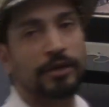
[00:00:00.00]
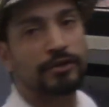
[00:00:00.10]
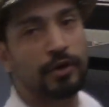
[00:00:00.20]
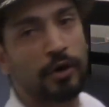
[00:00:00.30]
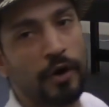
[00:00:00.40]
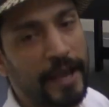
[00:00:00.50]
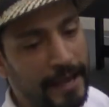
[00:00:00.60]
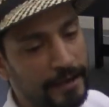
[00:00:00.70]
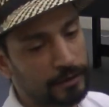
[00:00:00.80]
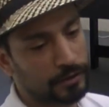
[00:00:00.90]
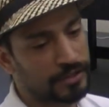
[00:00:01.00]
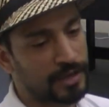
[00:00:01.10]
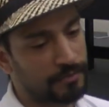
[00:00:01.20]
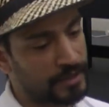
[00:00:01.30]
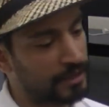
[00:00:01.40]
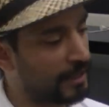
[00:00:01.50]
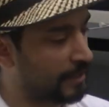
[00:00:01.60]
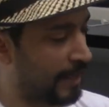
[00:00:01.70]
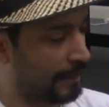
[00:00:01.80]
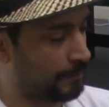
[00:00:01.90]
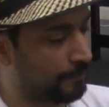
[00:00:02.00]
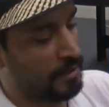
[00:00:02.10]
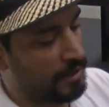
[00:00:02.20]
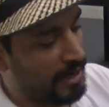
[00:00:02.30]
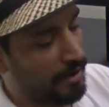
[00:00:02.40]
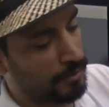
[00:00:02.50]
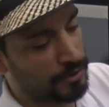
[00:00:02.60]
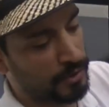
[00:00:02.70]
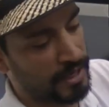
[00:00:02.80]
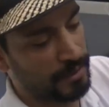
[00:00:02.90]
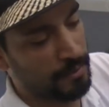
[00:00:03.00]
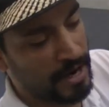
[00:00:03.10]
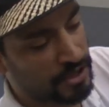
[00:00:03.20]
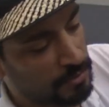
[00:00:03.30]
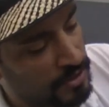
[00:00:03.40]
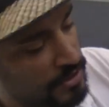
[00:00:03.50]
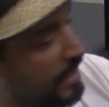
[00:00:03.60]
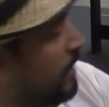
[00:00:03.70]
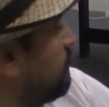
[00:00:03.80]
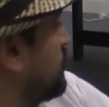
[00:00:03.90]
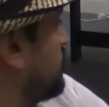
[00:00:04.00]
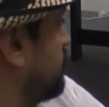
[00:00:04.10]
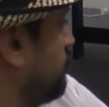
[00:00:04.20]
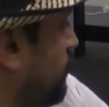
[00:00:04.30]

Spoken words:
door handle or something like that. Now I'm not doing any measurements here, I'm just